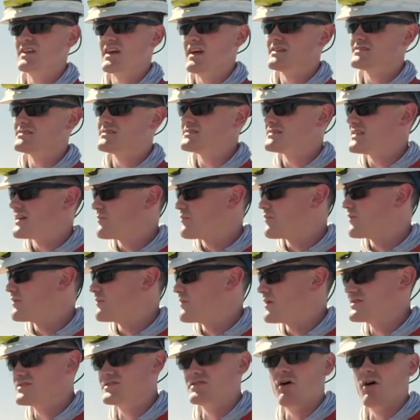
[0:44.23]
cases, they pretty
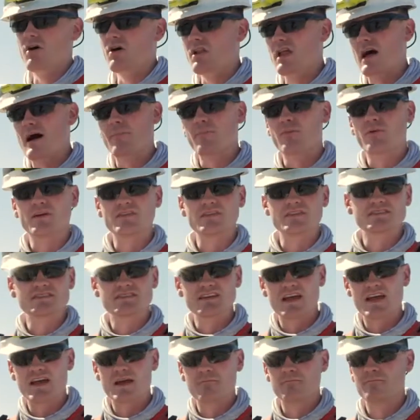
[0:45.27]
much all operate the
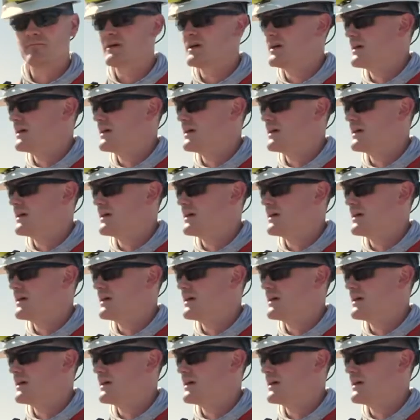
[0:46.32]
same.